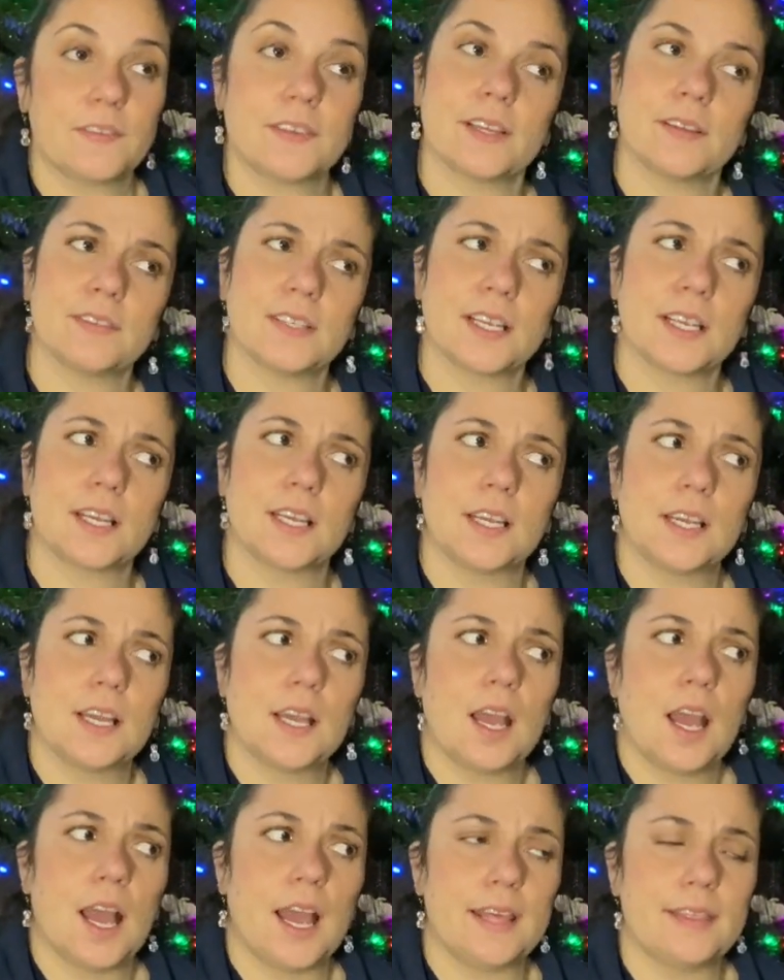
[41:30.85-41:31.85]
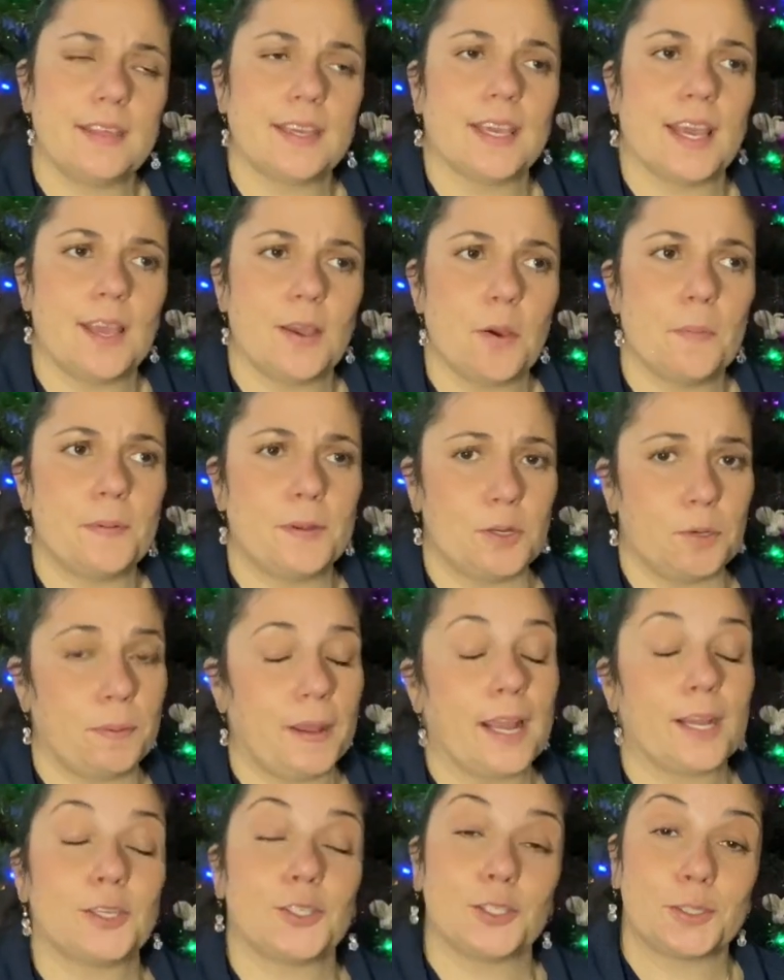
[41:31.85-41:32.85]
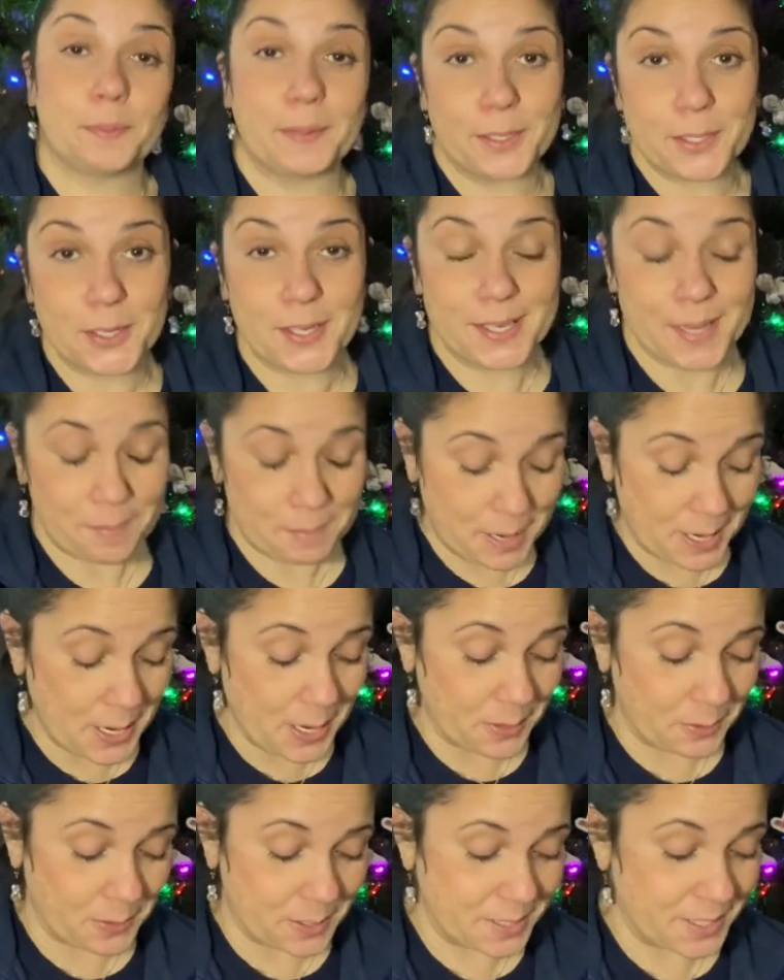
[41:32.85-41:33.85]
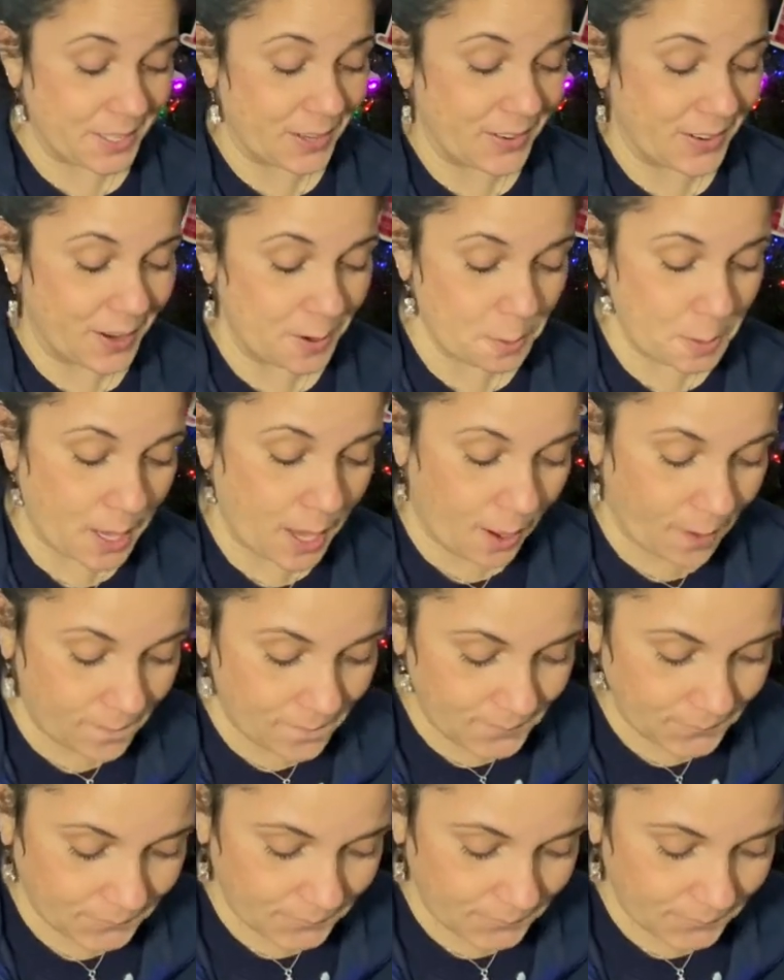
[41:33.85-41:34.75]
I was like, I think I opened your packages, but she sent me another one. So here we go.